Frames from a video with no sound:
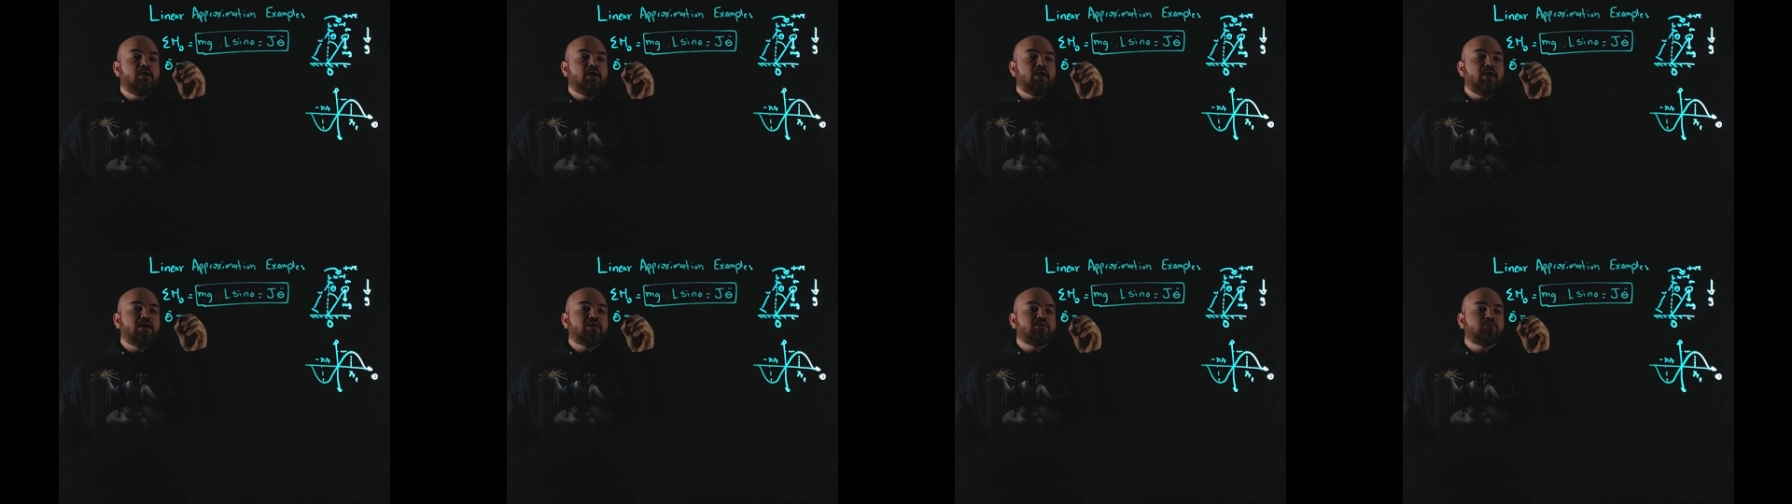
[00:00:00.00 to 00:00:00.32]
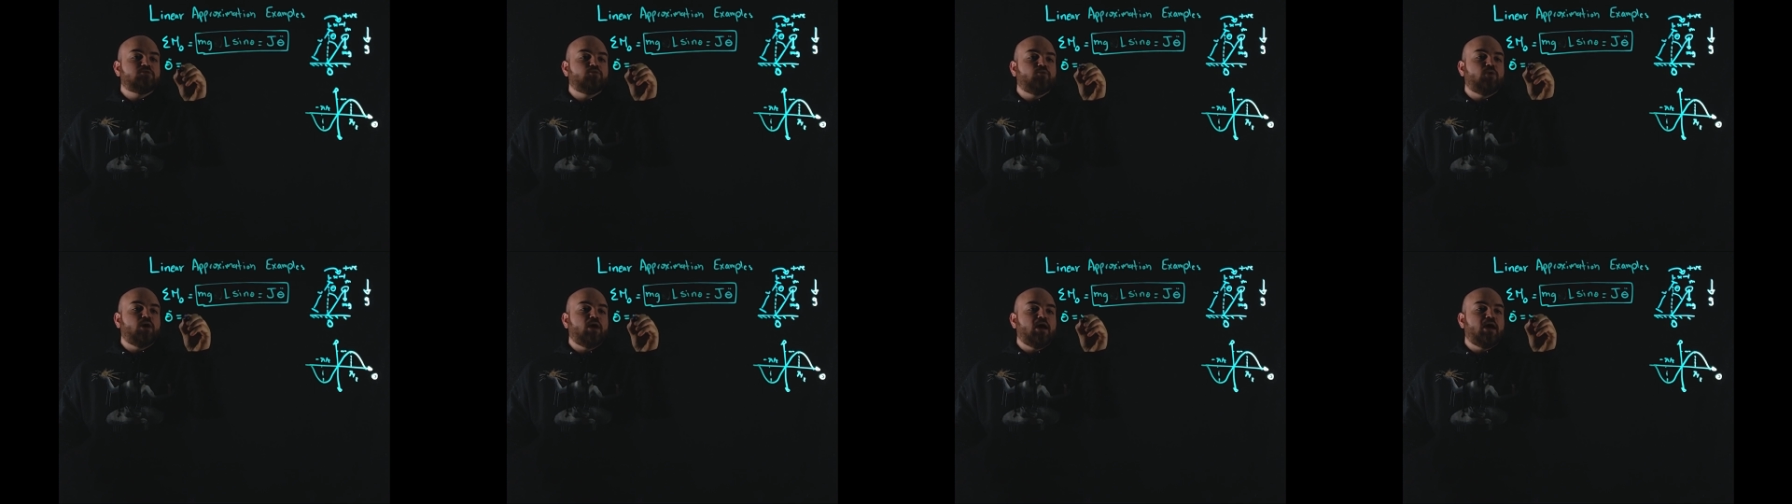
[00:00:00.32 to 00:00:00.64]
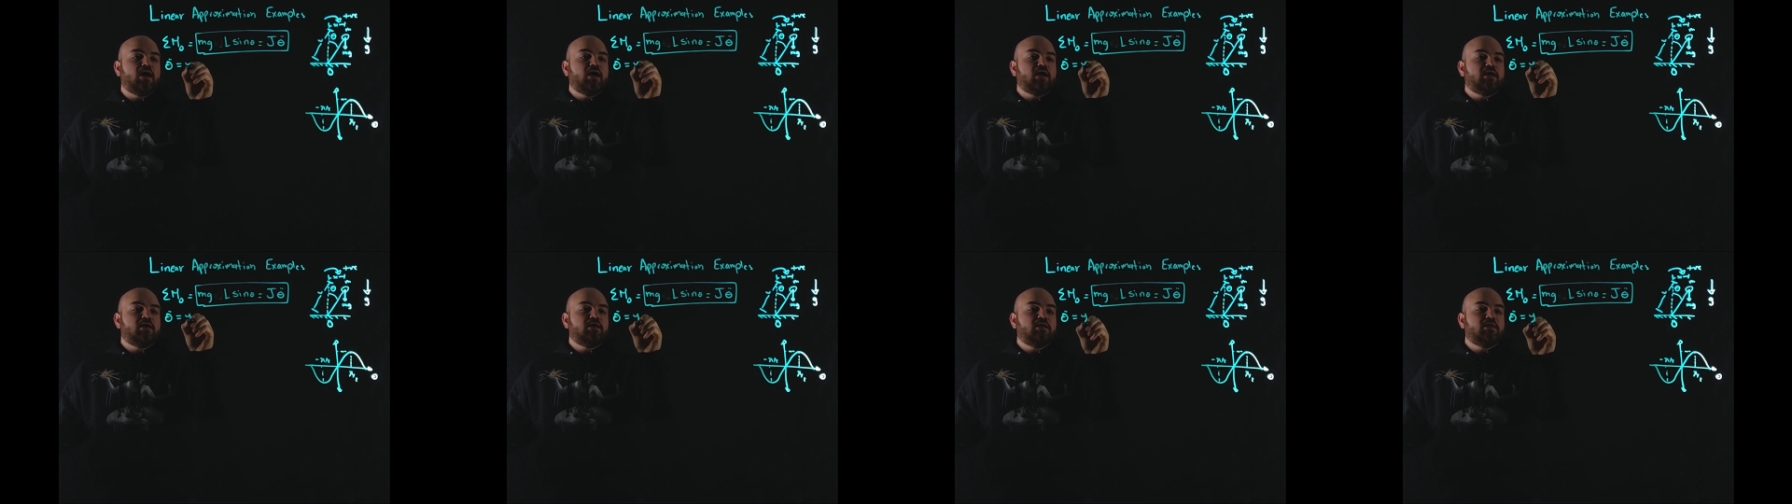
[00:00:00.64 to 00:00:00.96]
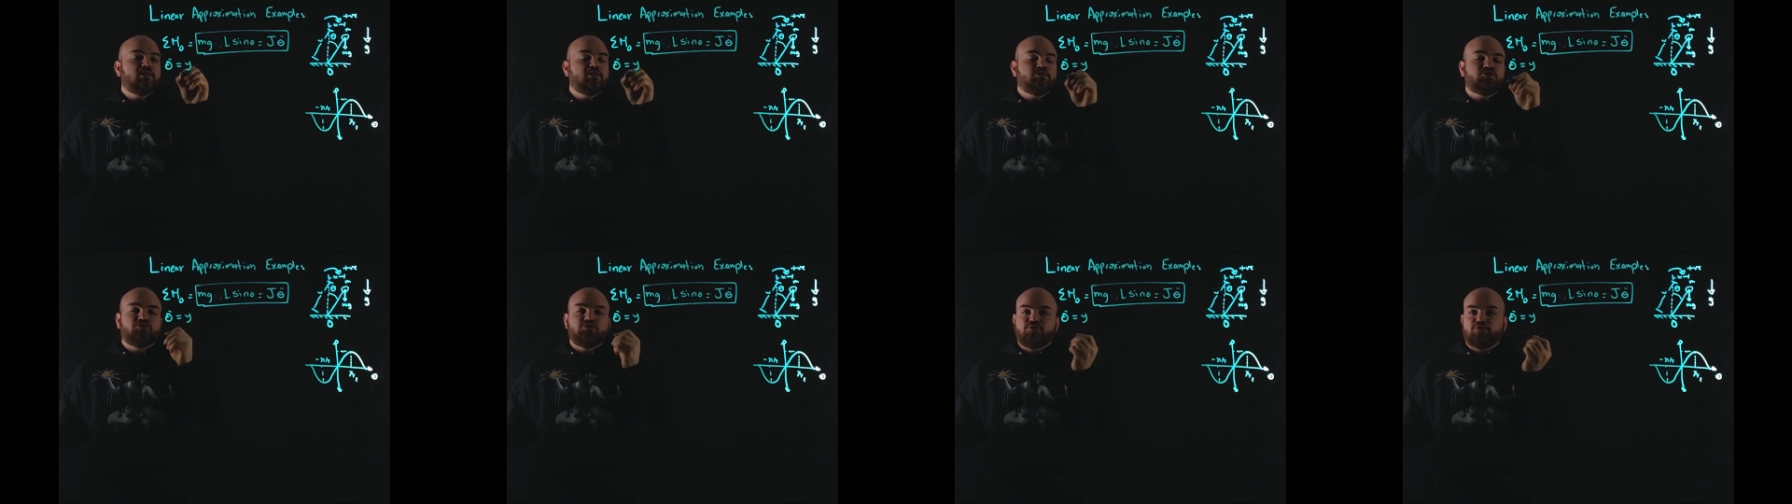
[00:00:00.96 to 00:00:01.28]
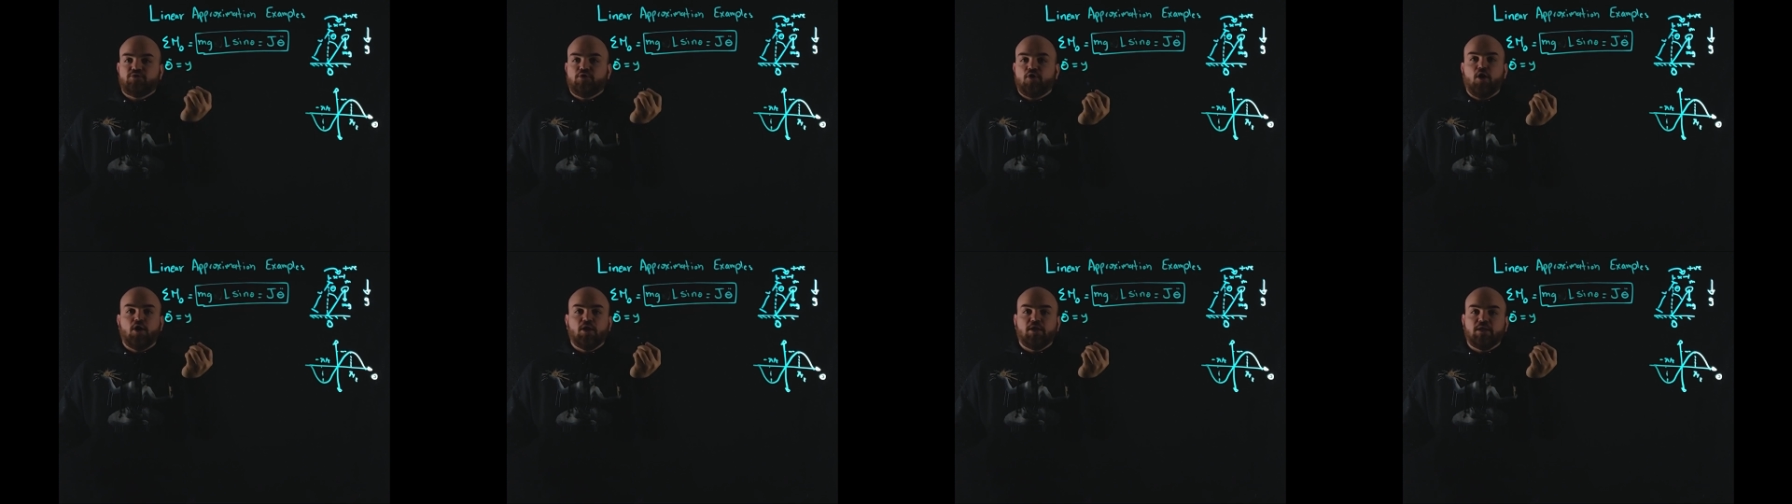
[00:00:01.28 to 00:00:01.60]
as y. Let's
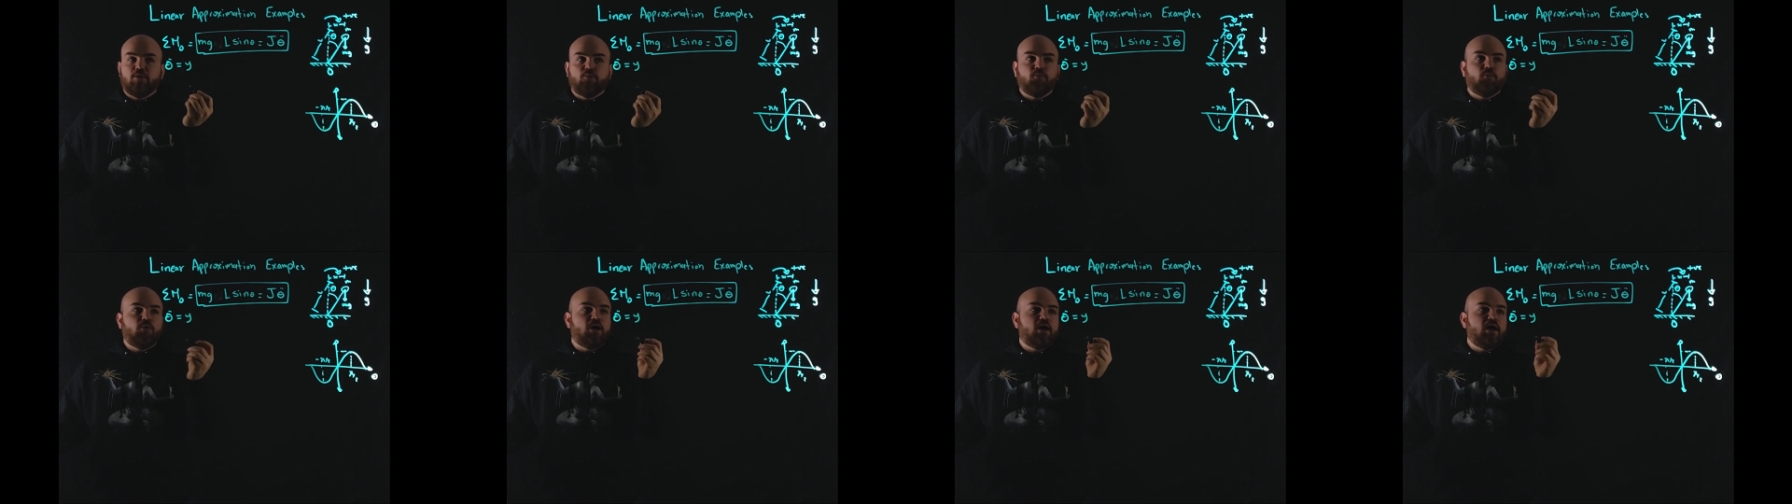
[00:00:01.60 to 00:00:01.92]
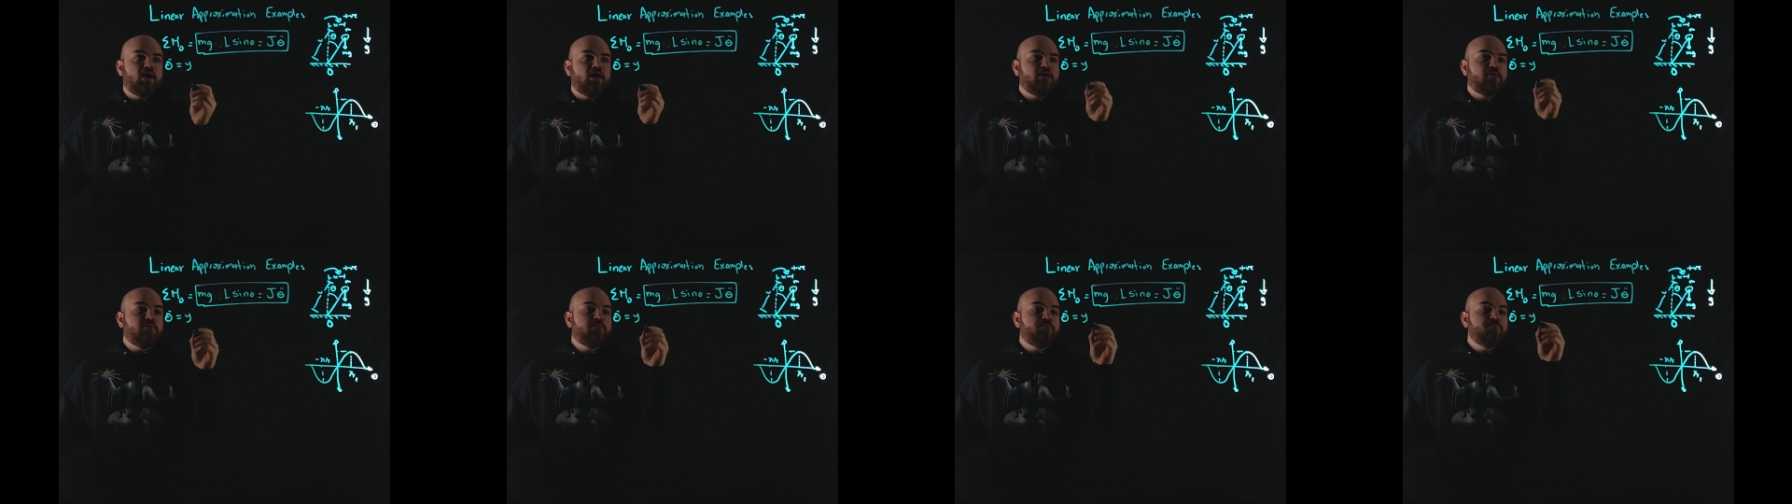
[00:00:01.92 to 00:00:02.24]
just call it y.